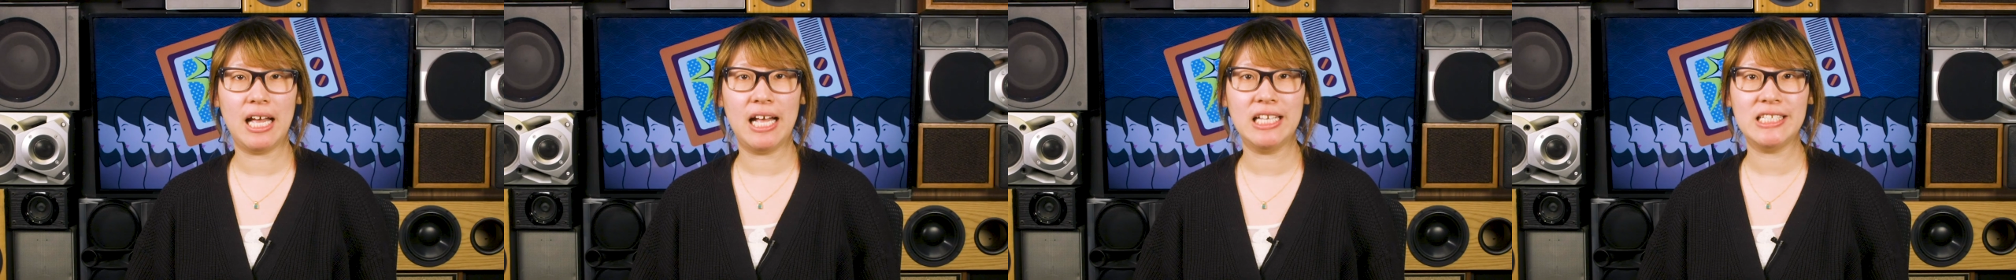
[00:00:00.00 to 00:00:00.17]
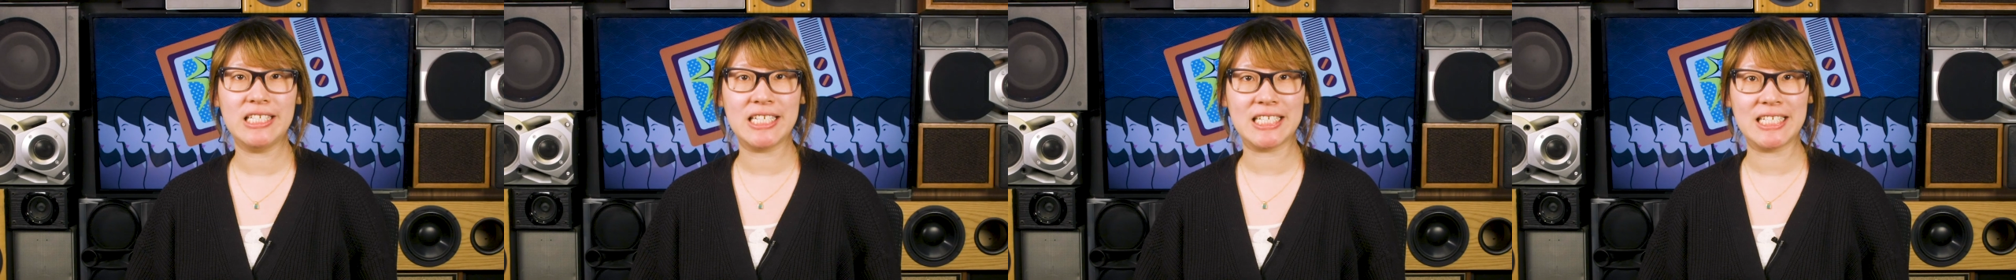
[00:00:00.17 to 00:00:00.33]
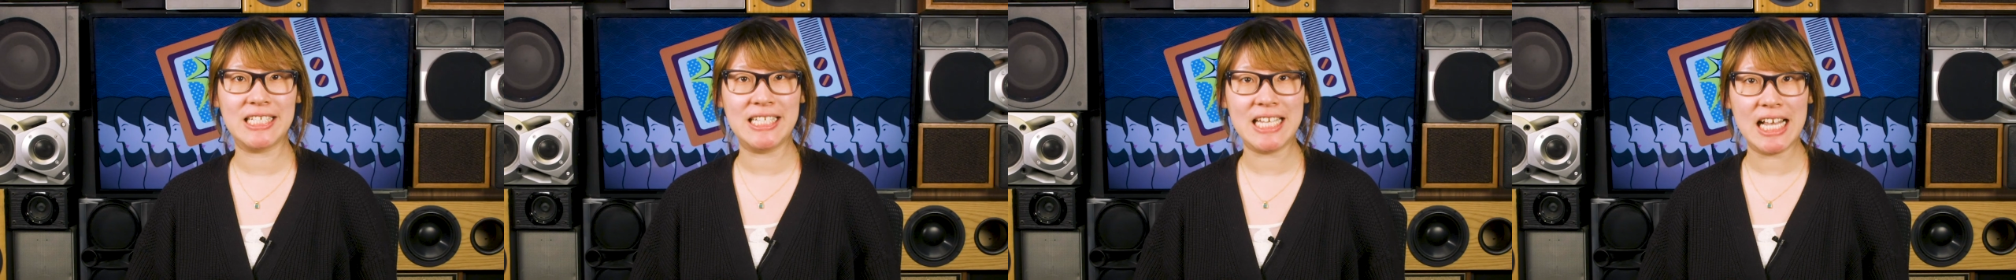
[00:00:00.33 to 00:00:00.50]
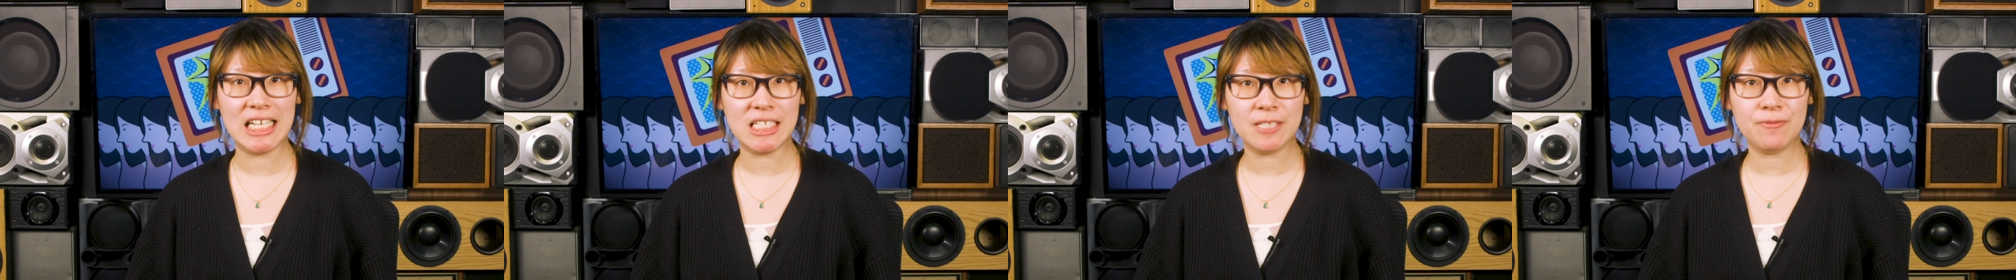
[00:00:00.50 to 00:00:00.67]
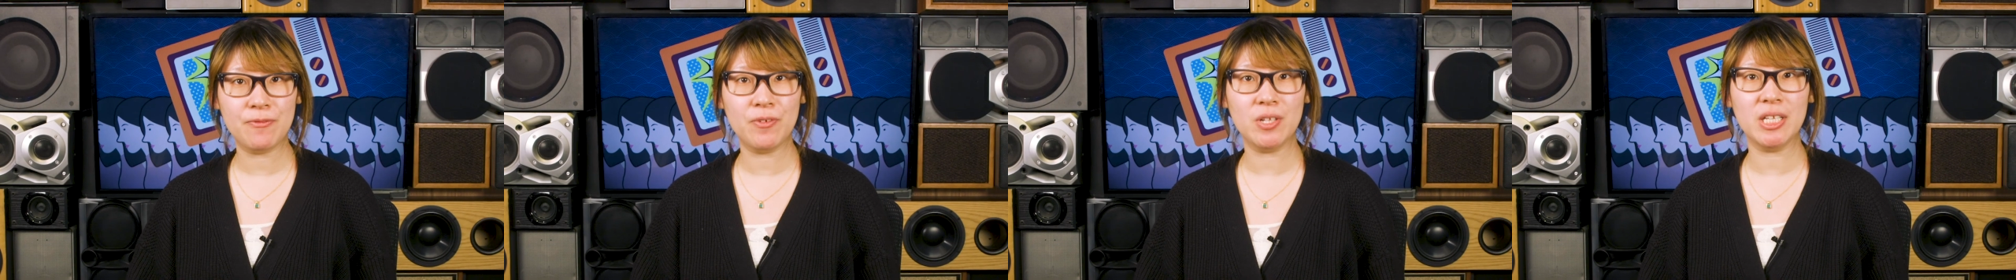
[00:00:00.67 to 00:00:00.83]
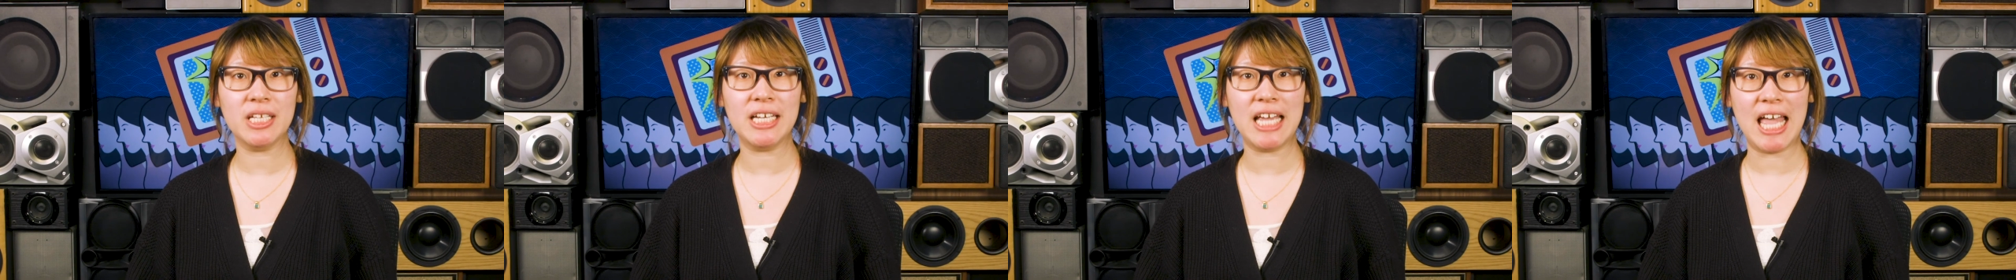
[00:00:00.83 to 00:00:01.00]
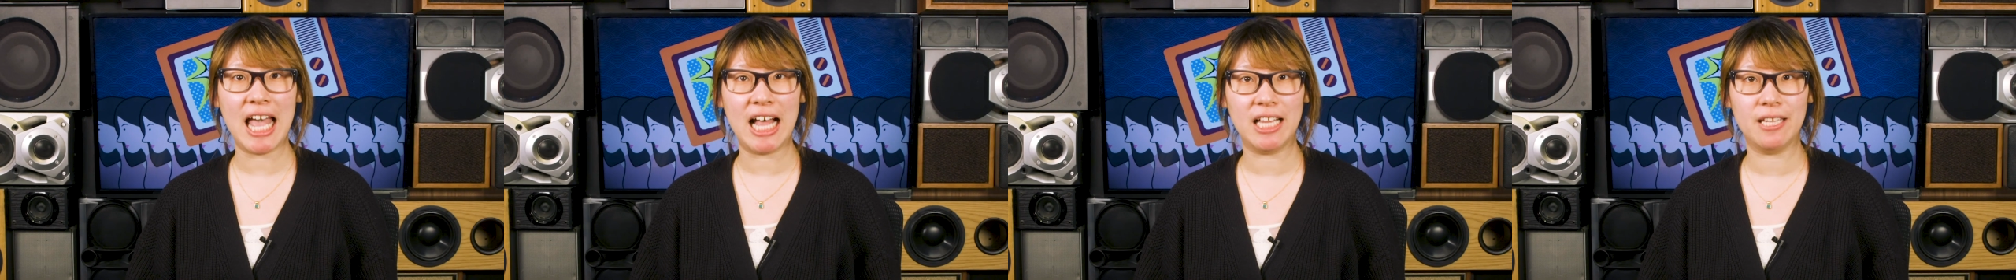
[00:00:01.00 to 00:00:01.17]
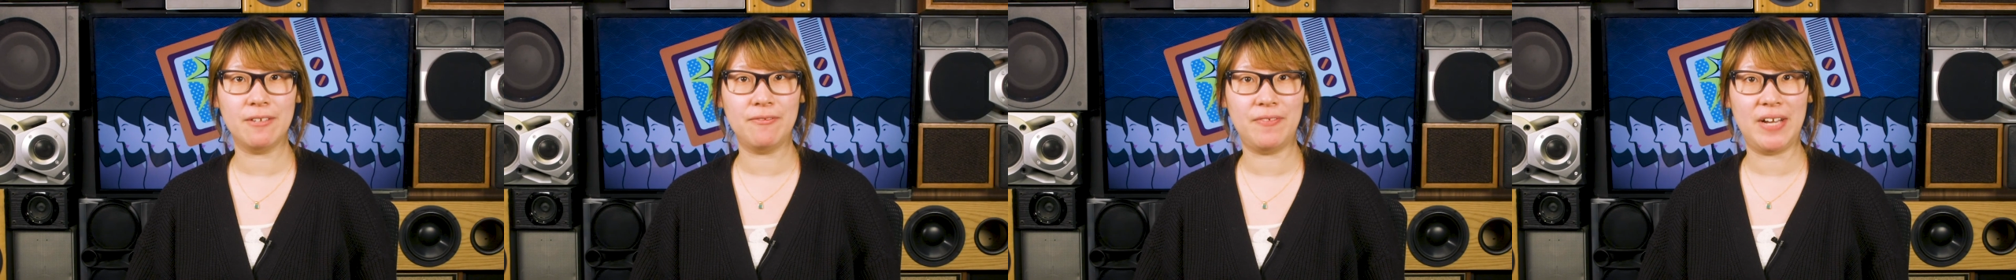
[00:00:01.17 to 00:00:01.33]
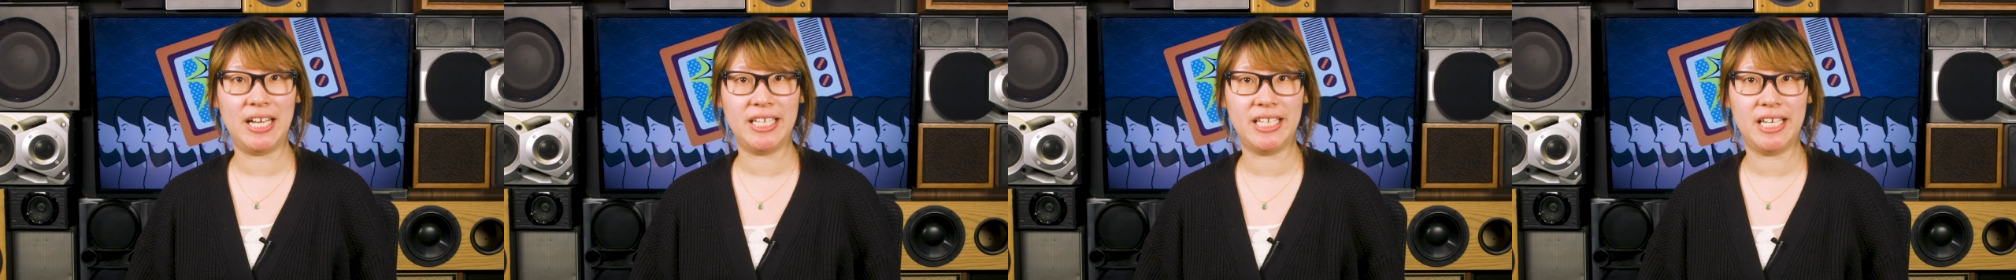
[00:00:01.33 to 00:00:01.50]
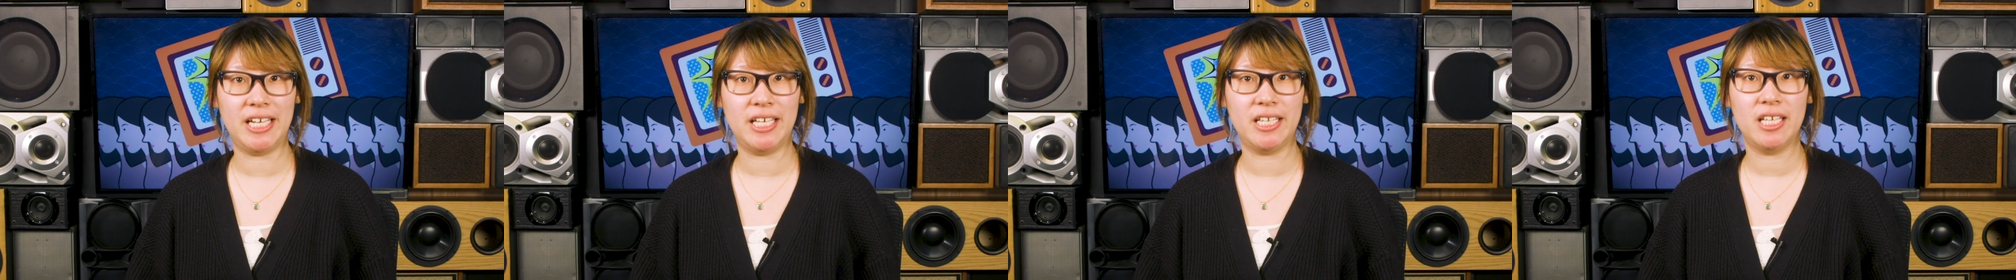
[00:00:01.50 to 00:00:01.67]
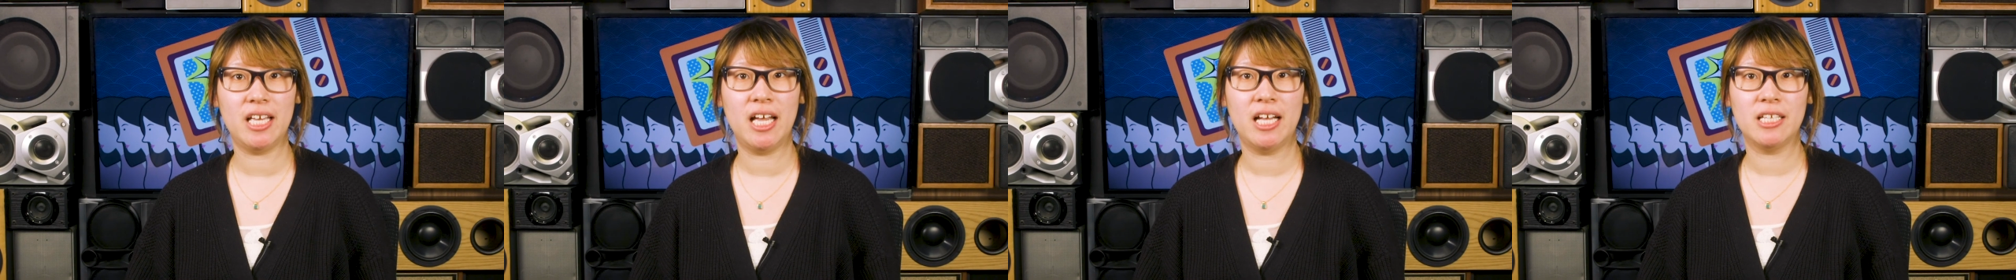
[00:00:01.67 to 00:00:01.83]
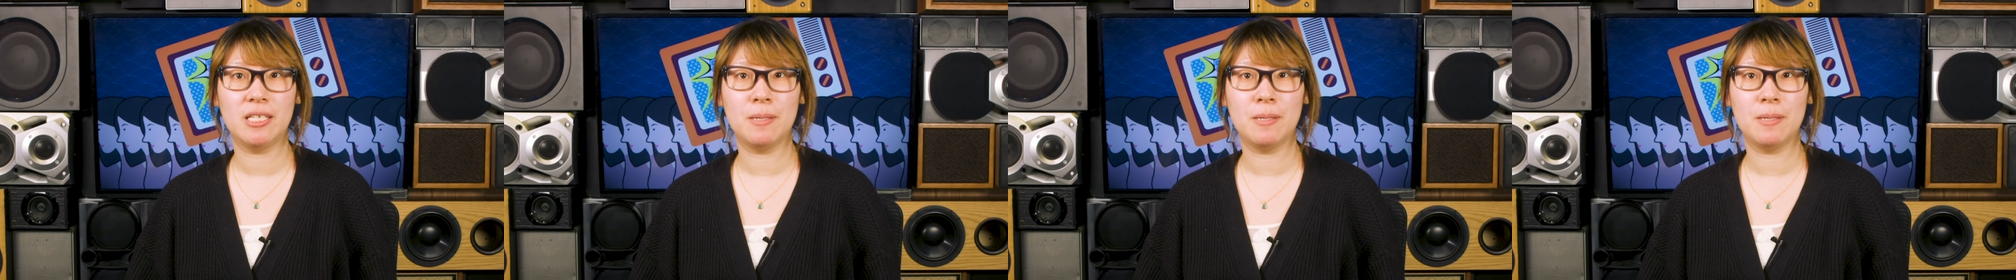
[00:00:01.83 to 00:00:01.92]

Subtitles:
and successfully elevated